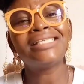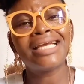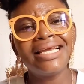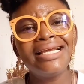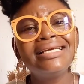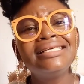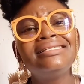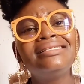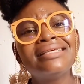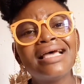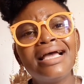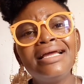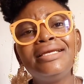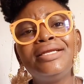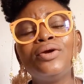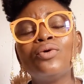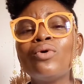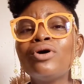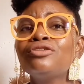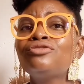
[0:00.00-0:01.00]
Shay said
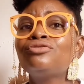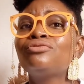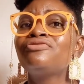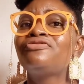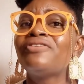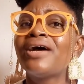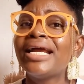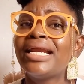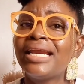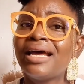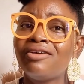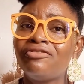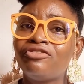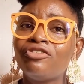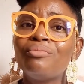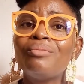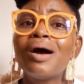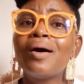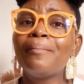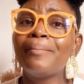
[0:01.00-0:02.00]
he wants to find out
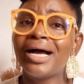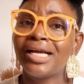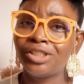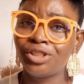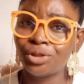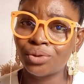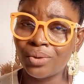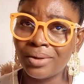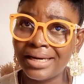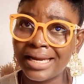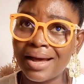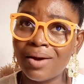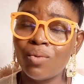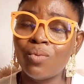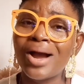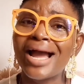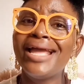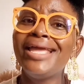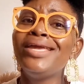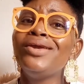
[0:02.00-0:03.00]
from Amashola
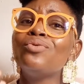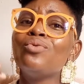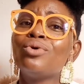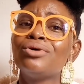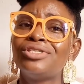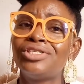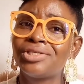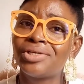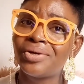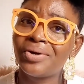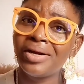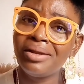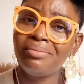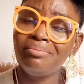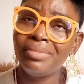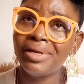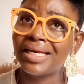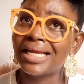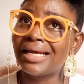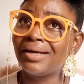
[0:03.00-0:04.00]
why he was
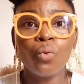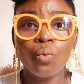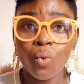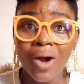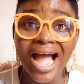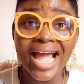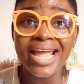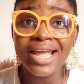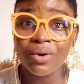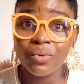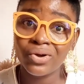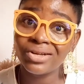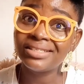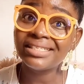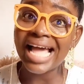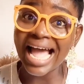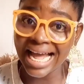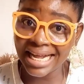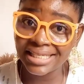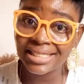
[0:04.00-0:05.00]
screaming and why he was
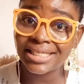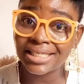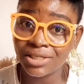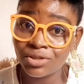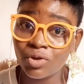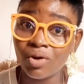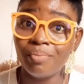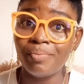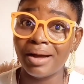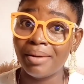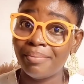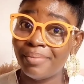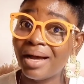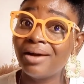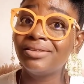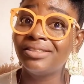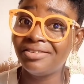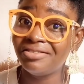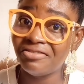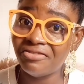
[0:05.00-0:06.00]
acting up
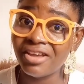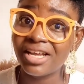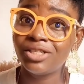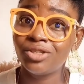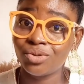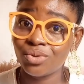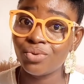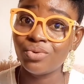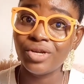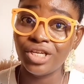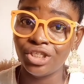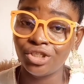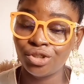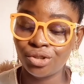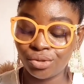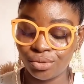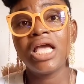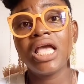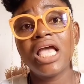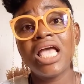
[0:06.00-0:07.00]
about the veto
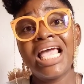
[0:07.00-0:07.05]
issue.